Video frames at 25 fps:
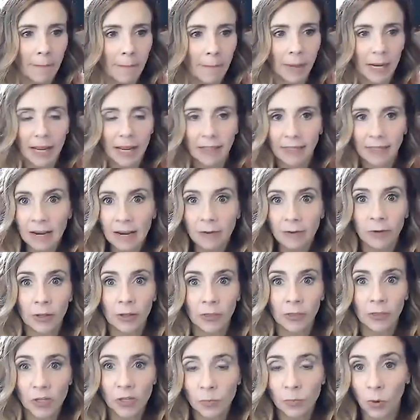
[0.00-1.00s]
but I think at
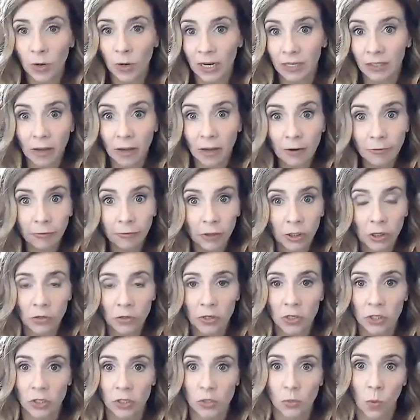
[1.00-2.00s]
this point, I'd love for you
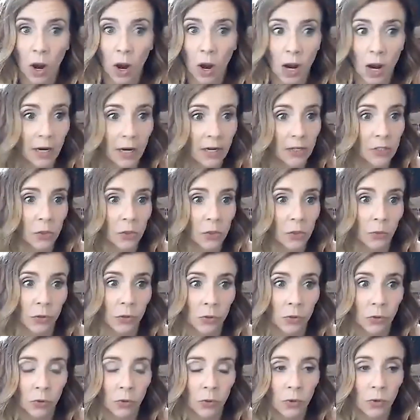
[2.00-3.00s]
to just walk us
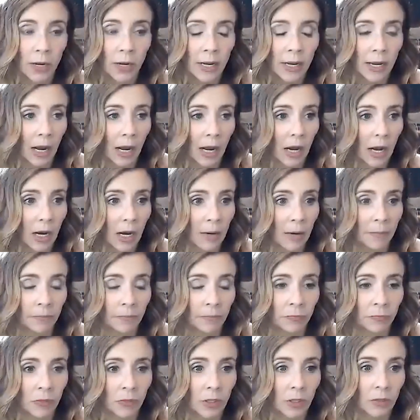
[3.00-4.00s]
through
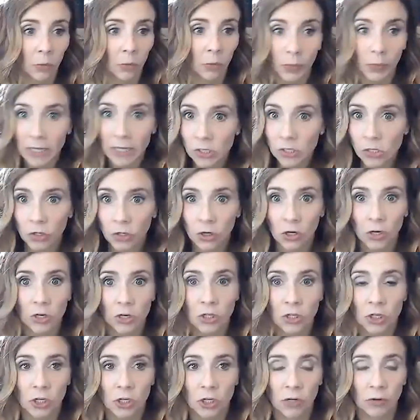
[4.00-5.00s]
um, the
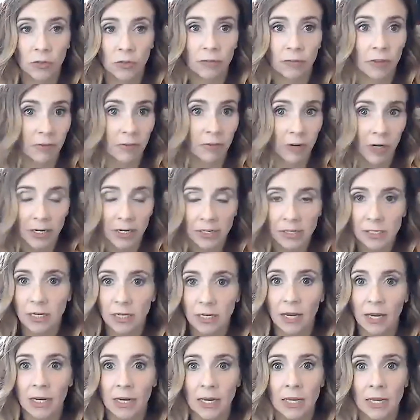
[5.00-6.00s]
research, you know, the, the various
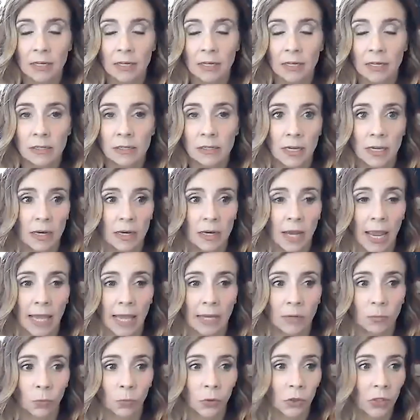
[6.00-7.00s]
studies and,
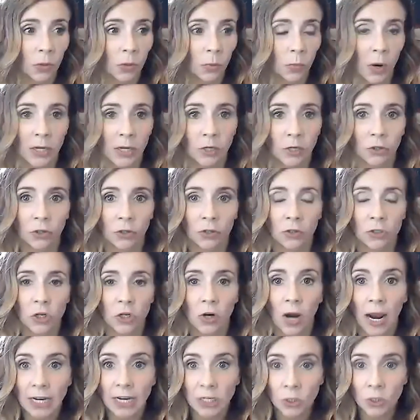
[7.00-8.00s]
and really what you're
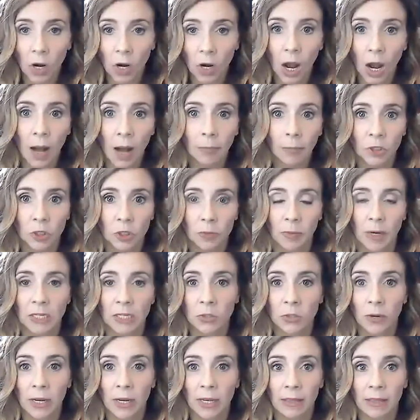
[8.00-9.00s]
trying to accomplish by
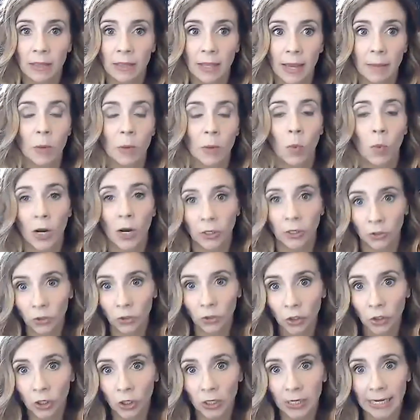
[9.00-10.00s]
doing them and what you're
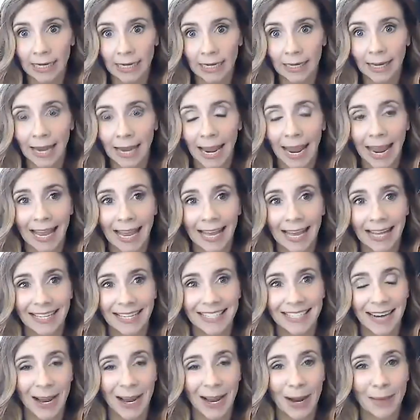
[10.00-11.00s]
learning. And
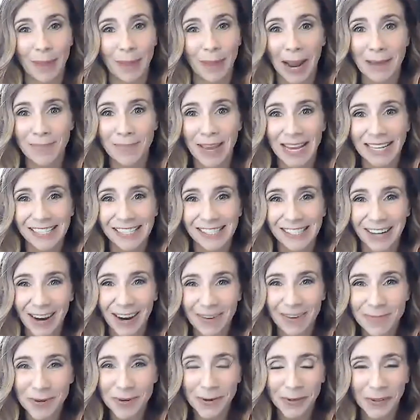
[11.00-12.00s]
um, I may
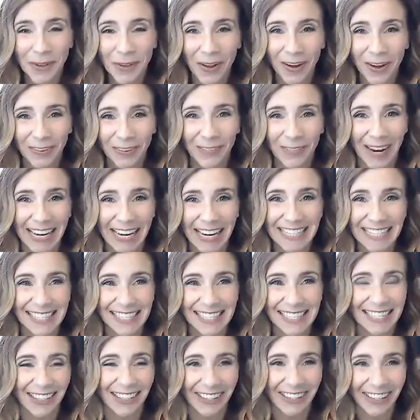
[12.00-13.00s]
stop you along the way just
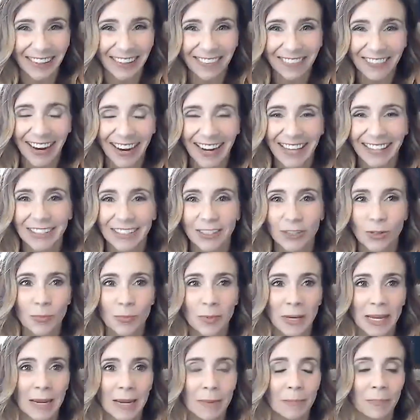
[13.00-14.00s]
to clarify a little
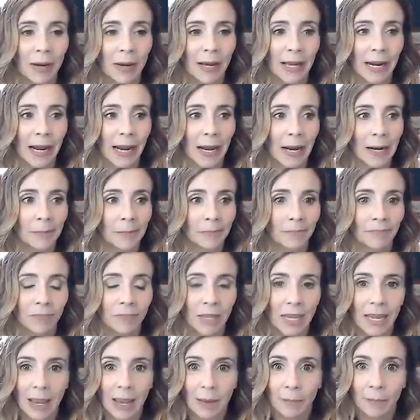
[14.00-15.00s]
bit, but, um,
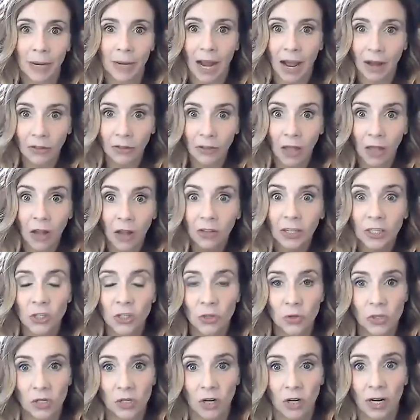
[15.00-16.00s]
but I'll, I'll let
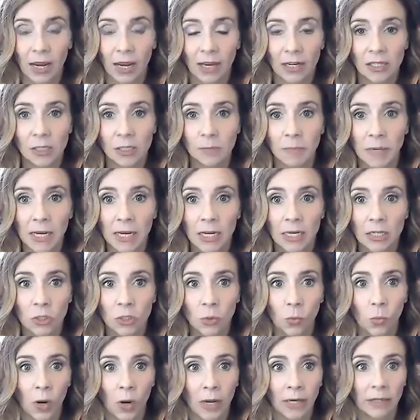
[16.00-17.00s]
you start kind of speaking to
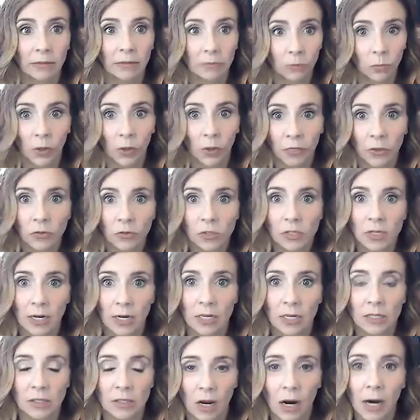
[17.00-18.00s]
what, what those
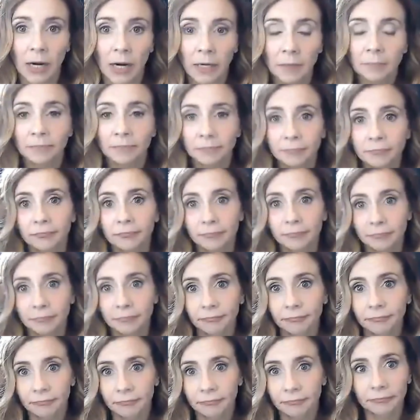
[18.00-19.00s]
studies yeah. are. So,
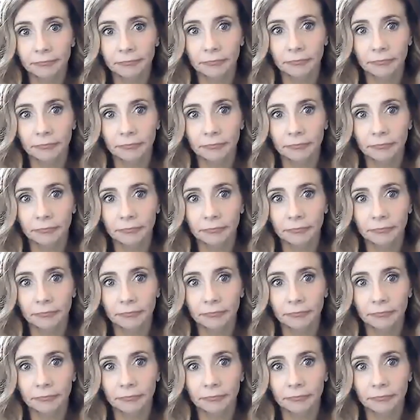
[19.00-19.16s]
so I